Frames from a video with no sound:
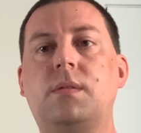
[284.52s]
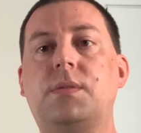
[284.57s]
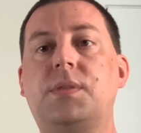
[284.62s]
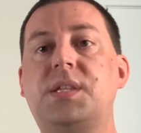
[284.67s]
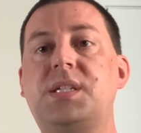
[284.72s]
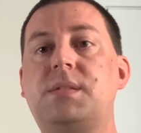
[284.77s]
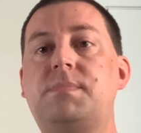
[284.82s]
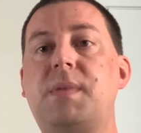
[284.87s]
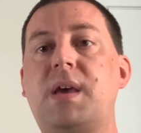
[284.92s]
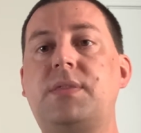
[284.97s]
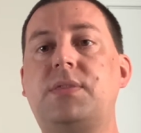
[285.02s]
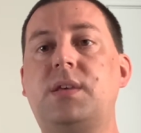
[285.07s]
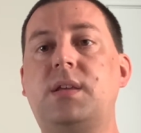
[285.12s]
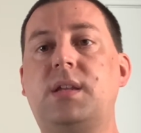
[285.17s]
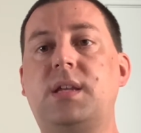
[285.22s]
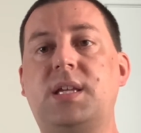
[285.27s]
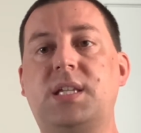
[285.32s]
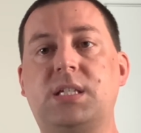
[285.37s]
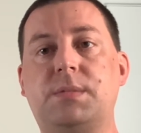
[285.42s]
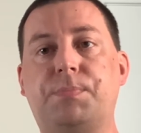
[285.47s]
This method
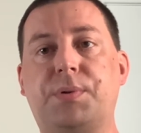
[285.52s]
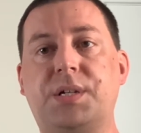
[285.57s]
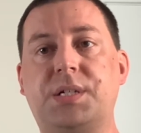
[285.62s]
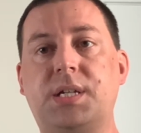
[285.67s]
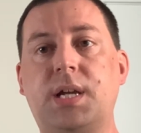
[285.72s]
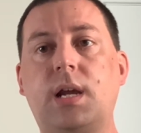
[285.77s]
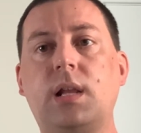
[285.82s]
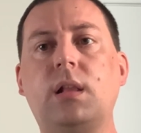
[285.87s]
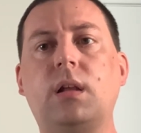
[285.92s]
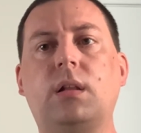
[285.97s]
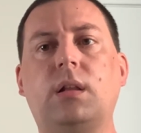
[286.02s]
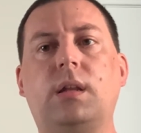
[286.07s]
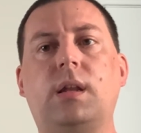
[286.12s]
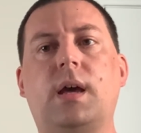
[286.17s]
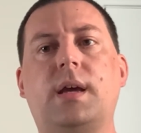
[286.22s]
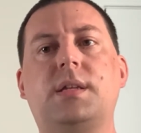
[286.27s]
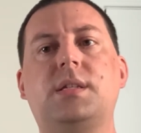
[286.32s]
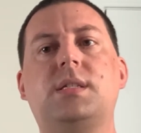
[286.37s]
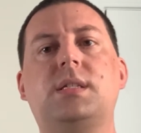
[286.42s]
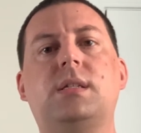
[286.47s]
is particularly
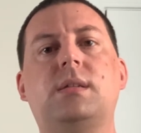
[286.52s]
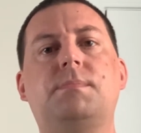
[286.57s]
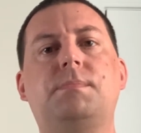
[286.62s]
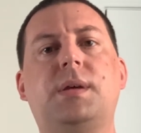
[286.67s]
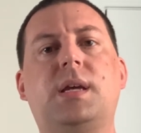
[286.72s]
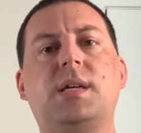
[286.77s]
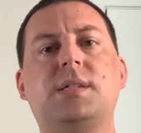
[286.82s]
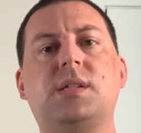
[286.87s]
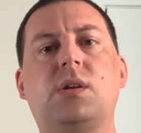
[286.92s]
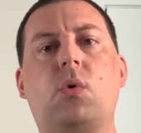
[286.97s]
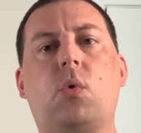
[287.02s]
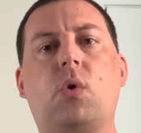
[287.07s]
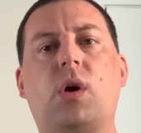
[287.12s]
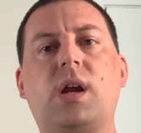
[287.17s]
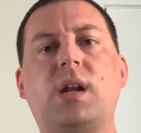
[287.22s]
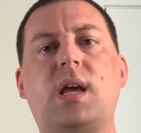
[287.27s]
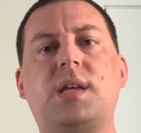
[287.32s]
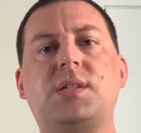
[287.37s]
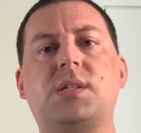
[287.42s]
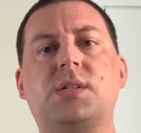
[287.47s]
nice because it
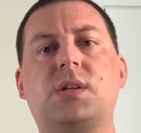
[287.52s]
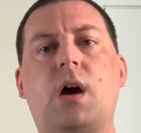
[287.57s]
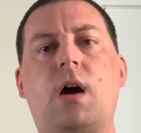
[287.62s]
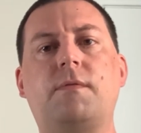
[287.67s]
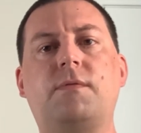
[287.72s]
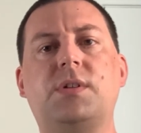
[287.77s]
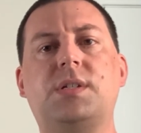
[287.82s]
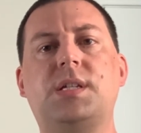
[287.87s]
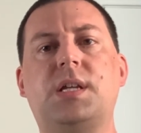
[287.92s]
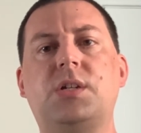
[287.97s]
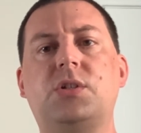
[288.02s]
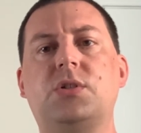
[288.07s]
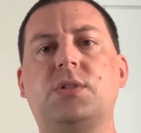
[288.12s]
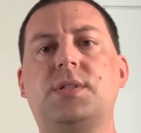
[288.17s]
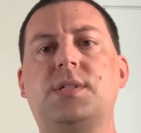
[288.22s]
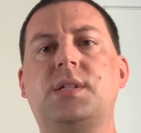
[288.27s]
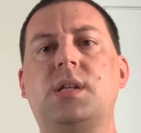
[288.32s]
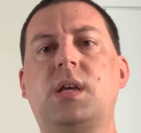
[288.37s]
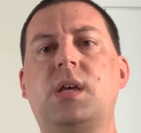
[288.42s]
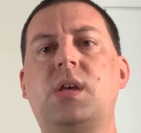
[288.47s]
organizes
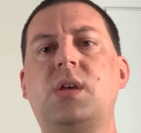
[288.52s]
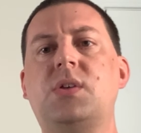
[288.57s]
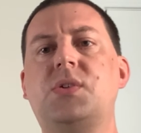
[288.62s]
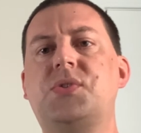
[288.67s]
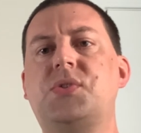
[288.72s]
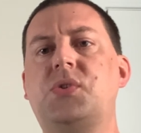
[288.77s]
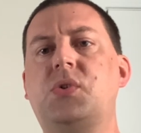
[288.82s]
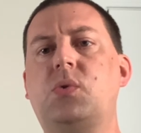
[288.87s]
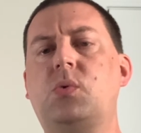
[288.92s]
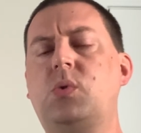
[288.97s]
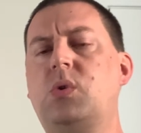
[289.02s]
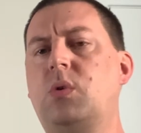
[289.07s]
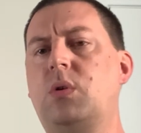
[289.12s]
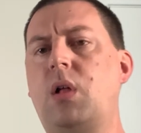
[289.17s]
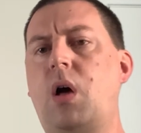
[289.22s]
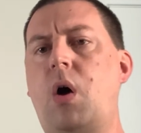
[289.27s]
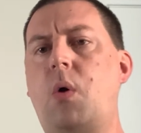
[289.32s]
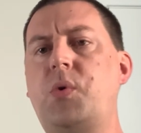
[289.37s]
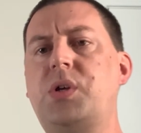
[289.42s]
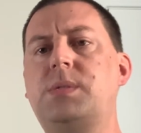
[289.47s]
conversations, so you'll
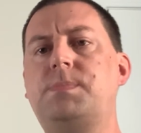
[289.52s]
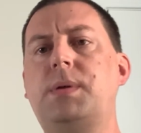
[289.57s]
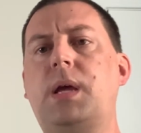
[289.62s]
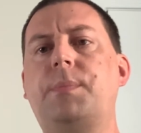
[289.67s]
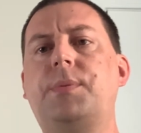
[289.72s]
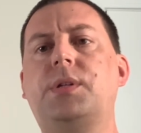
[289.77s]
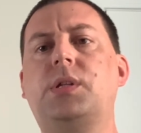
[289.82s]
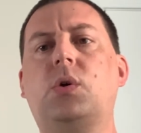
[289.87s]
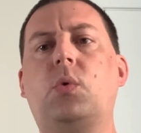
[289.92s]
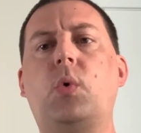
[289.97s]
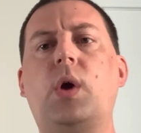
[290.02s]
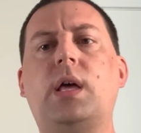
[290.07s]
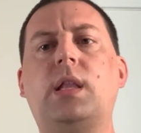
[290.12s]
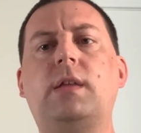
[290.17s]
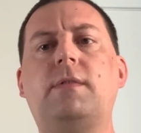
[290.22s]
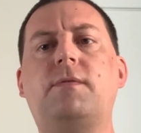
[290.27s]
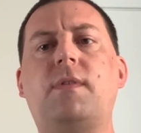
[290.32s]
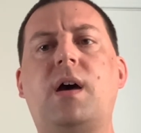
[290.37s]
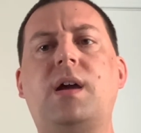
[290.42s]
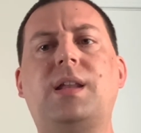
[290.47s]
always be able to quickly
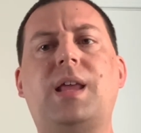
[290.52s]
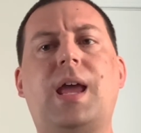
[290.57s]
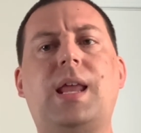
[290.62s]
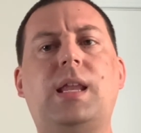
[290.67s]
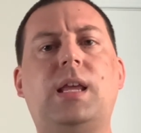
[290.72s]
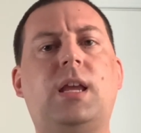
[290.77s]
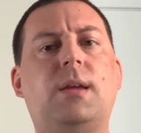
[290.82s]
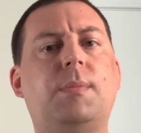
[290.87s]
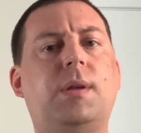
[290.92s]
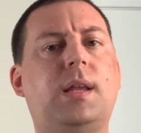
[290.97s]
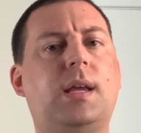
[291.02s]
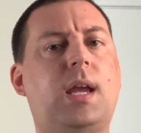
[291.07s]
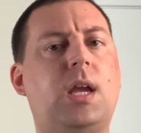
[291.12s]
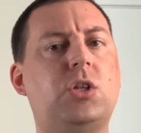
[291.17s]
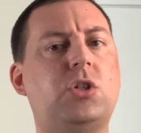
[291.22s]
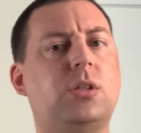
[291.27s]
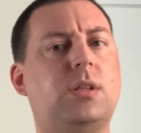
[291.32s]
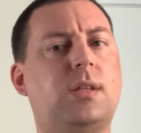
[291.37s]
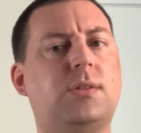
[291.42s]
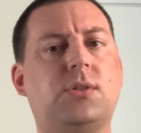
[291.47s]
find any
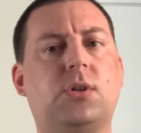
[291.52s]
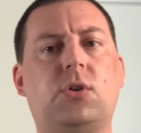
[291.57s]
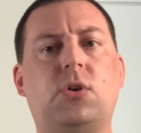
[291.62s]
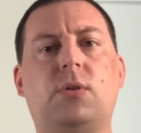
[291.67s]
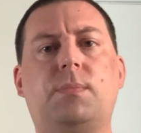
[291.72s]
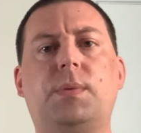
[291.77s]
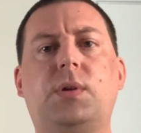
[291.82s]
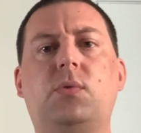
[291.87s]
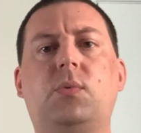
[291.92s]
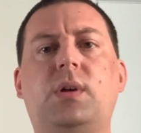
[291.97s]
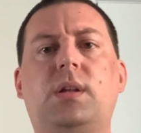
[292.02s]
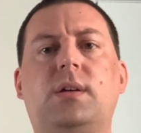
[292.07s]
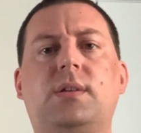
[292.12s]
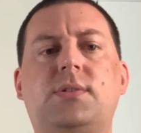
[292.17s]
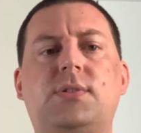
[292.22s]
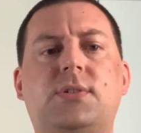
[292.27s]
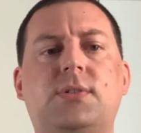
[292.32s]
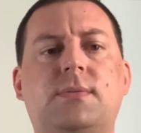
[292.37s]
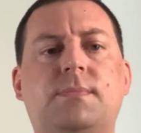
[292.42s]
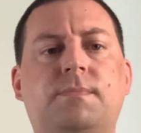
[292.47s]
communication that's occurred between
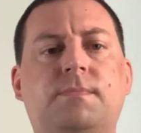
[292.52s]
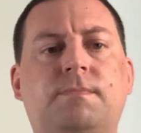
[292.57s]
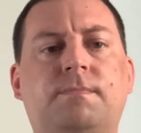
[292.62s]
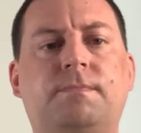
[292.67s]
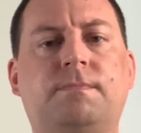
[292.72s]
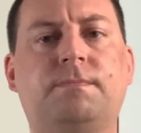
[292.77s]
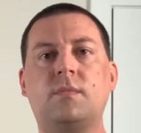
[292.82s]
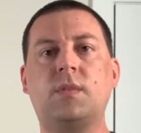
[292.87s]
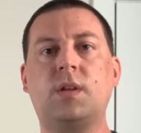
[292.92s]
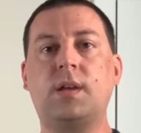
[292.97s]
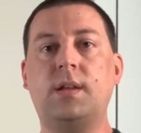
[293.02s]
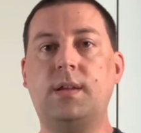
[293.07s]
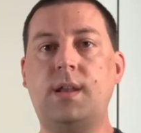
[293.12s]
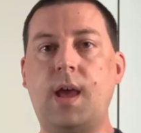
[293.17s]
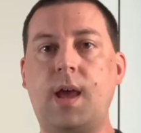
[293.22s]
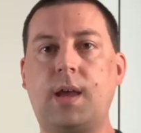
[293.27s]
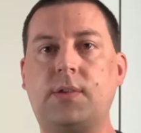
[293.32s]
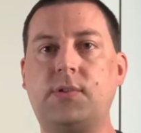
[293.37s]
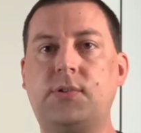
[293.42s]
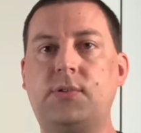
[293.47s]
us.
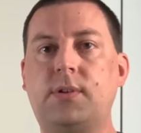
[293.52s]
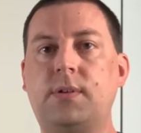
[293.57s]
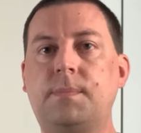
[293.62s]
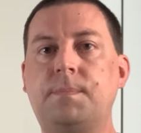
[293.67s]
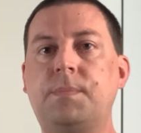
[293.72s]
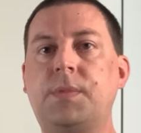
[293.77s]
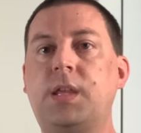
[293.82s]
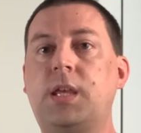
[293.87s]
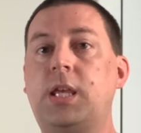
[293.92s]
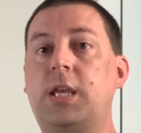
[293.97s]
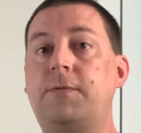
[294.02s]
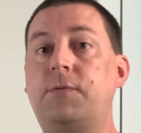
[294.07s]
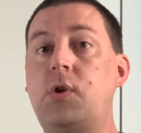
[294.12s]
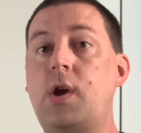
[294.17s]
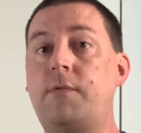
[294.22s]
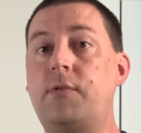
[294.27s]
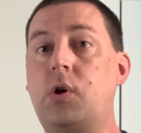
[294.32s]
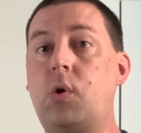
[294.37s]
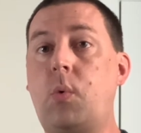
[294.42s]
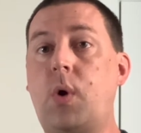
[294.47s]
Next, if you
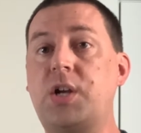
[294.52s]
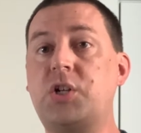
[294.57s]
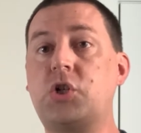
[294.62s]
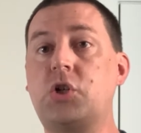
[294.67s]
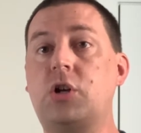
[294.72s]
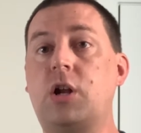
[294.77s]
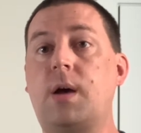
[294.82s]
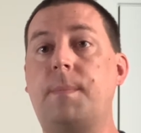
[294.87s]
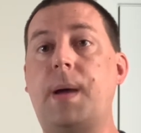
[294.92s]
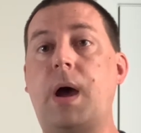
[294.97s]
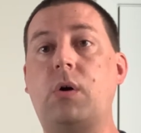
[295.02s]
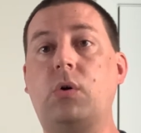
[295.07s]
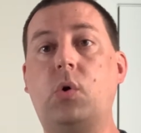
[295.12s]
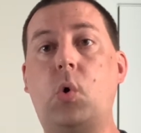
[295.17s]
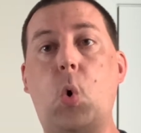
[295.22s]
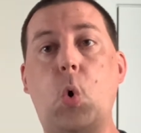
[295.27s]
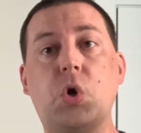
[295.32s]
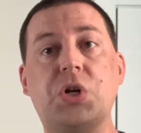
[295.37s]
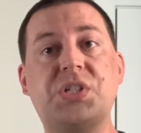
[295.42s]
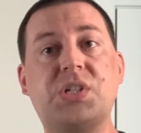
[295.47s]
have a question about
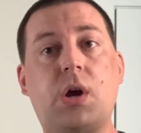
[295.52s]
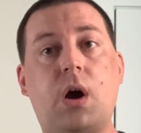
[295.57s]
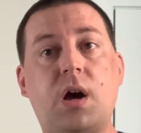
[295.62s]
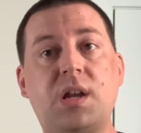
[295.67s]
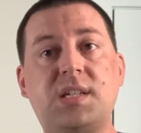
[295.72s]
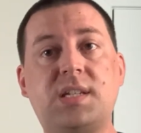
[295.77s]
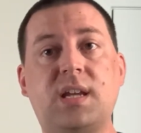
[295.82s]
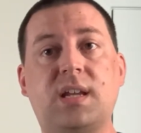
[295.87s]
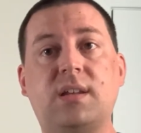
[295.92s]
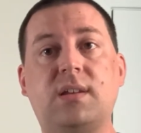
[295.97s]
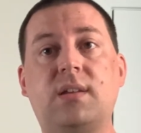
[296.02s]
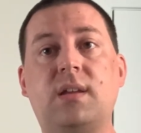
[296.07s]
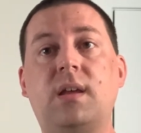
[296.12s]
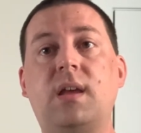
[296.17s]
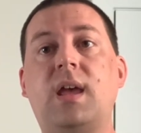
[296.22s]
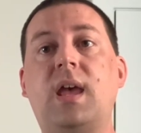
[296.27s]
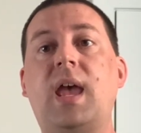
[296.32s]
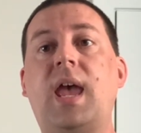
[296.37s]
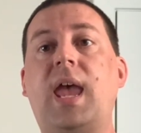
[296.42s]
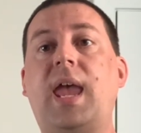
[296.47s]
course content
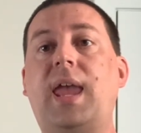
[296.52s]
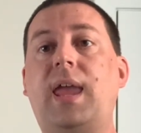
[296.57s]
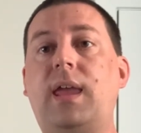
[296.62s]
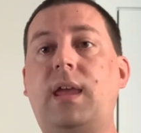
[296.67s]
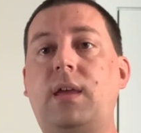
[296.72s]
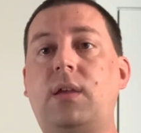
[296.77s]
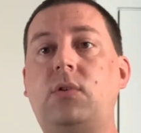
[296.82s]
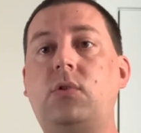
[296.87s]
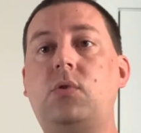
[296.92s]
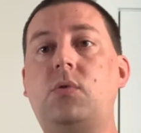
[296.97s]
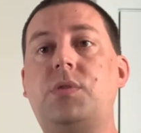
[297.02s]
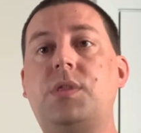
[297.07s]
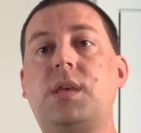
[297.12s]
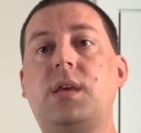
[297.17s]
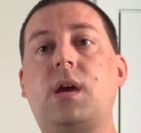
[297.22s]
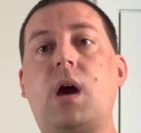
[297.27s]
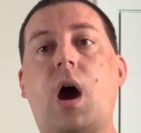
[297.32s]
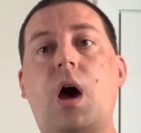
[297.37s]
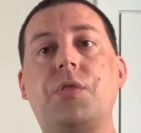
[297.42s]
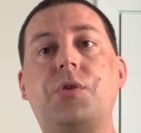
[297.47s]
and you
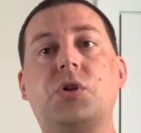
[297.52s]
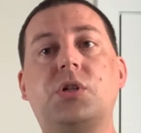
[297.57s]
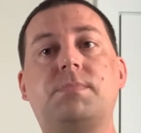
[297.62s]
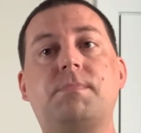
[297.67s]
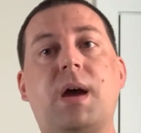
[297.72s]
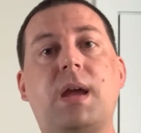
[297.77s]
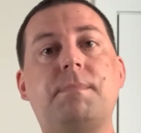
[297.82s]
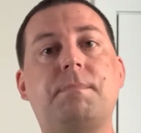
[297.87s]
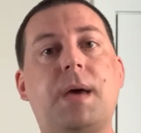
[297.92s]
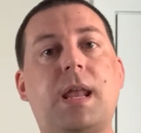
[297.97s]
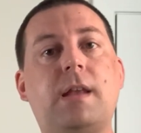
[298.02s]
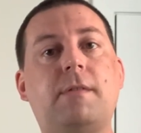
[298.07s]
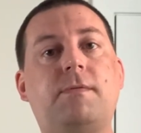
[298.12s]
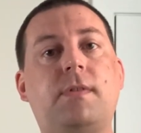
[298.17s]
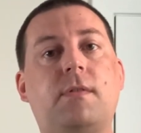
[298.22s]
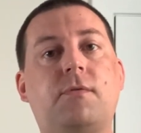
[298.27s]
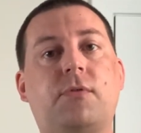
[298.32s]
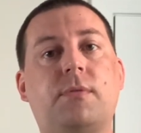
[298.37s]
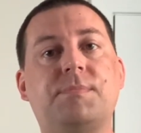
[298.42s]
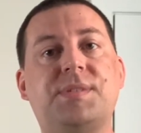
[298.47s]
think others might
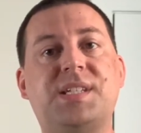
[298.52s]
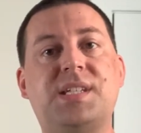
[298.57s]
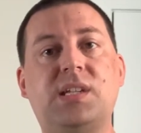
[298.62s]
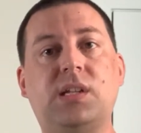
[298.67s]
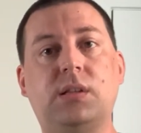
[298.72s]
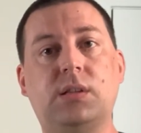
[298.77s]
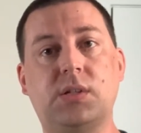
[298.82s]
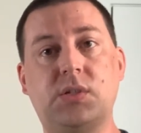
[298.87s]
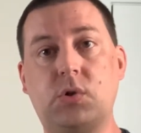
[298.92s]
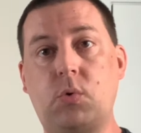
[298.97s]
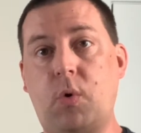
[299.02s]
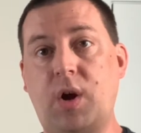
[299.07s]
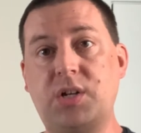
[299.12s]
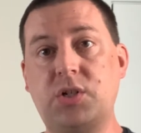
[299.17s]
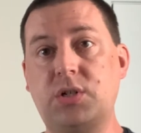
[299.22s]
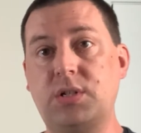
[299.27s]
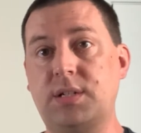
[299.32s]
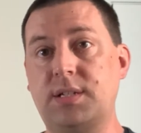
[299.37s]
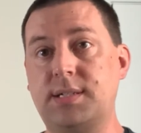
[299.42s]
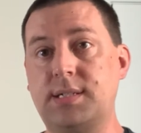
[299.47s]
benefit from seeing this
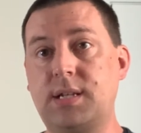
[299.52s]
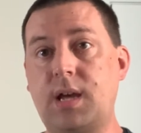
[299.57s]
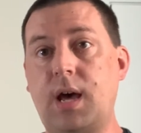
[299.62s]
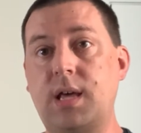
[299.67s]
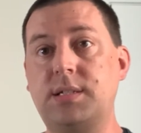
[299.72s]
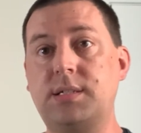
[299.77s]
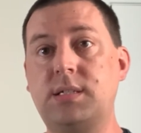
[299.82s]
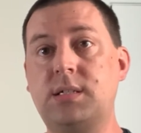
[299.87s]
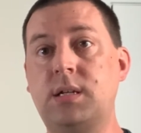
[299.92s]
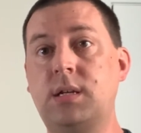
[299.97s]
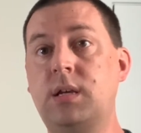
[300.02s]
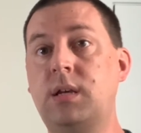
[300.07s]
question discussed,